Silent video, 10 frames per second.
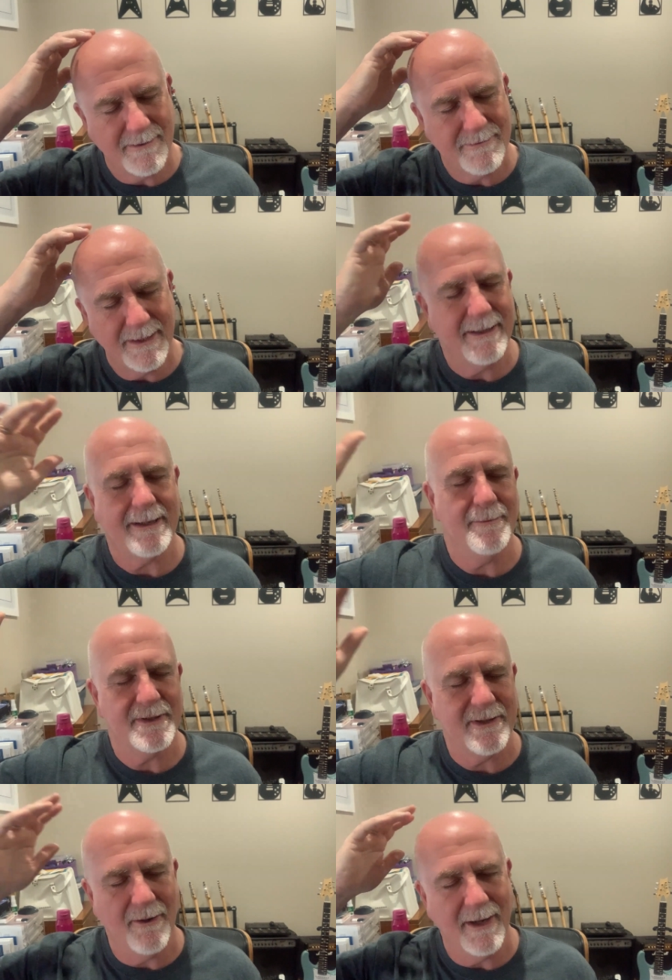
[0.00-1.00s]
He Comes
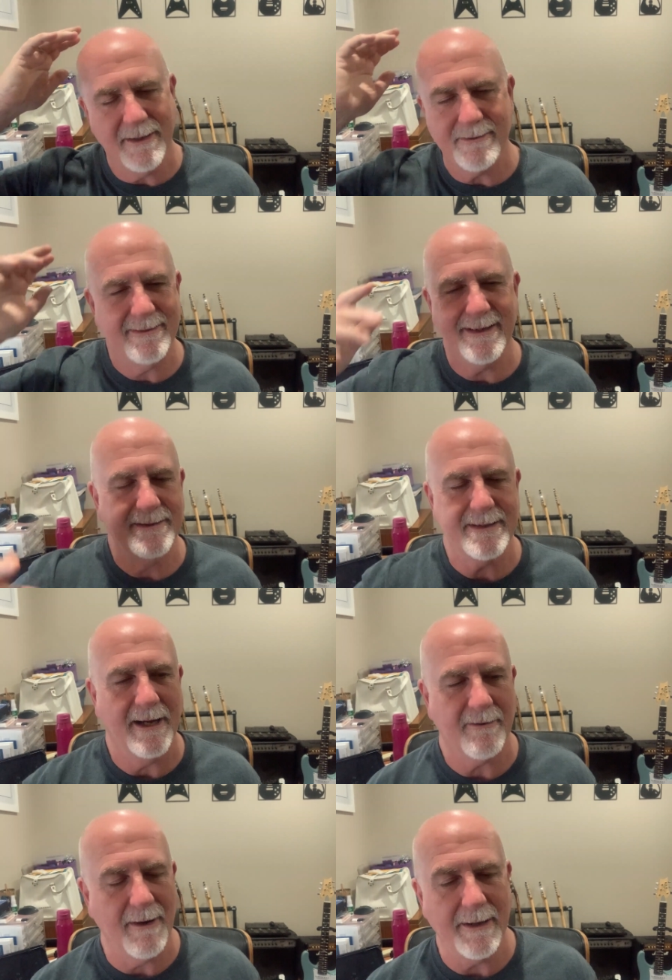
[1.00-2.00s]
Tonight, didn't
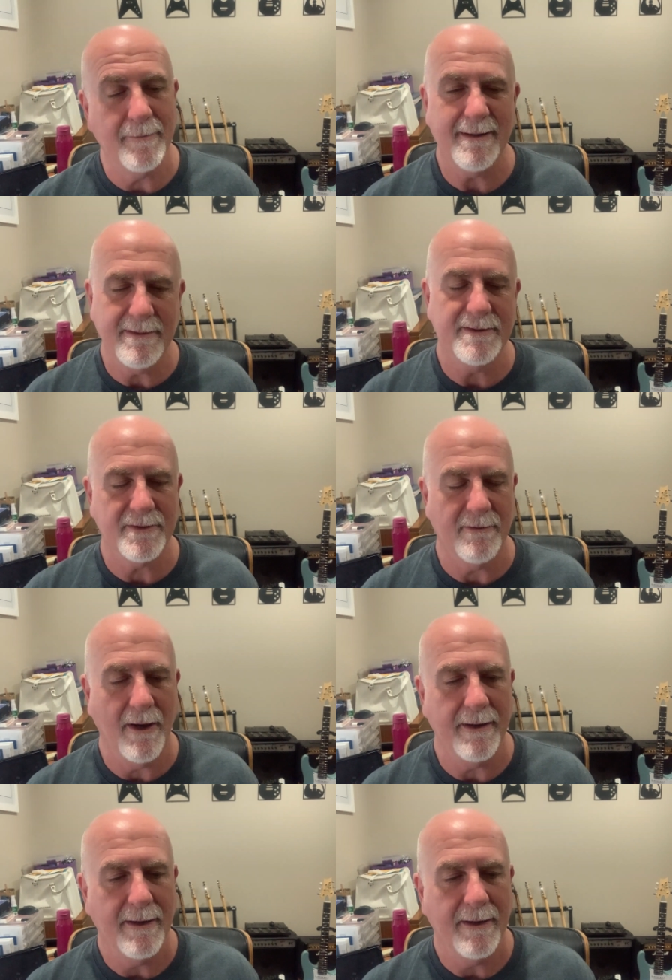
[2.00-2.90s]
start great, but it was all right.